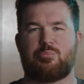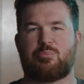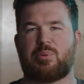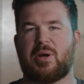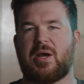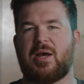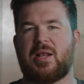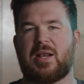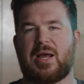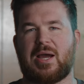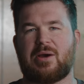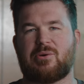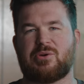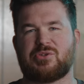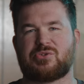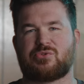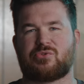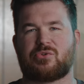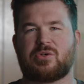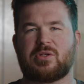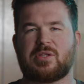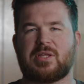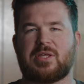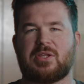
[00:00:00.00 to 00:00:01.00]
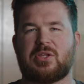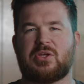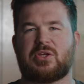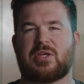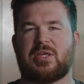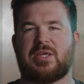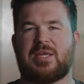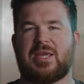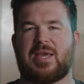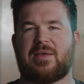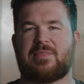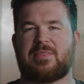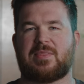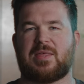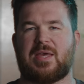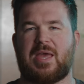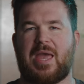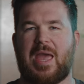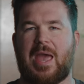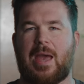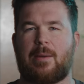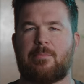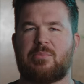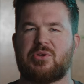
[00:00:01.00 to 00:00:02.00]
But I was really looking at the
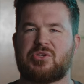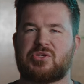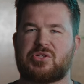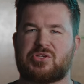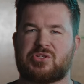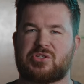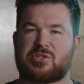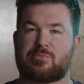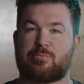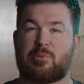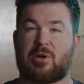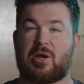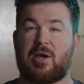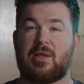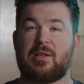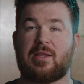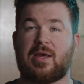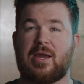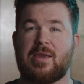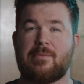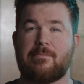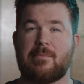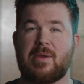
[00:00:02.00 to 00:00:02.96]
Aputure Spotlight